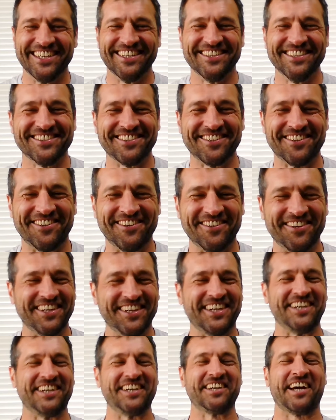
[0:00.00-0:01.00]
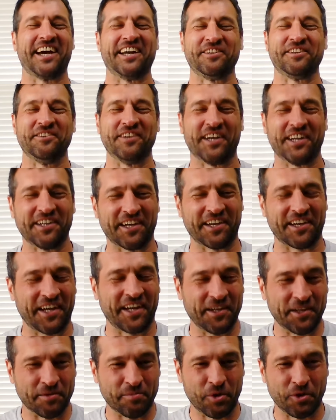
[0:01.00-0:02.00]
So I
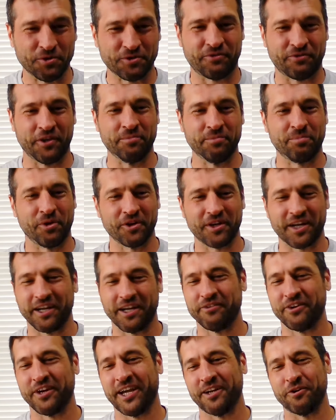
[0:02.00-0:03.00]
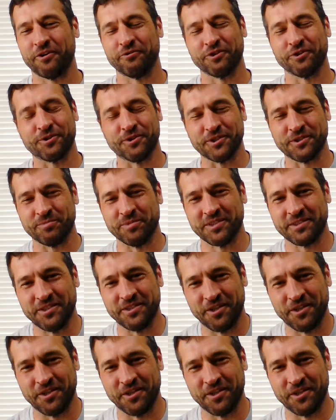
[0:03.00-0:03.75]
had the most fun bulk I ever had over Christmas.